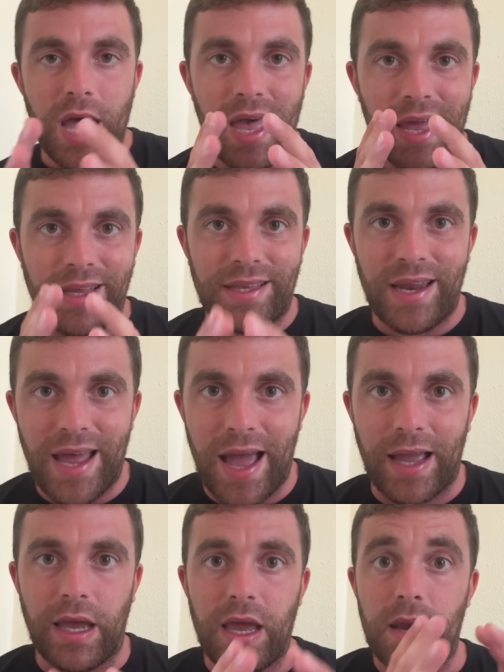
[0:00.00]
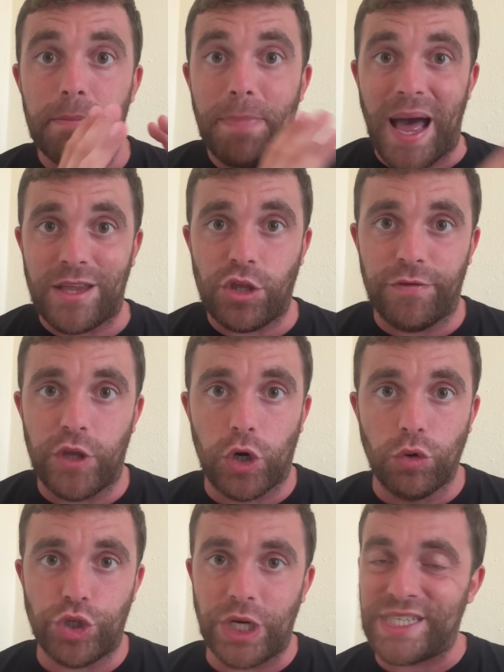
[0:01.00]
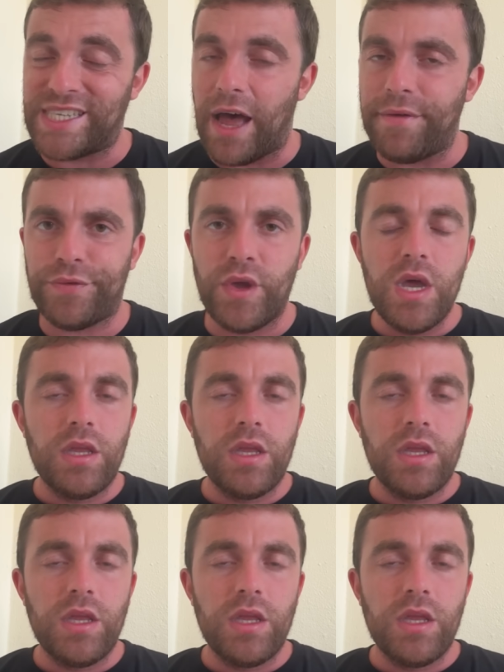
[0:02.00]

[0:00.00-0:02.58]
Erik ten Hag and part of the coaching staff.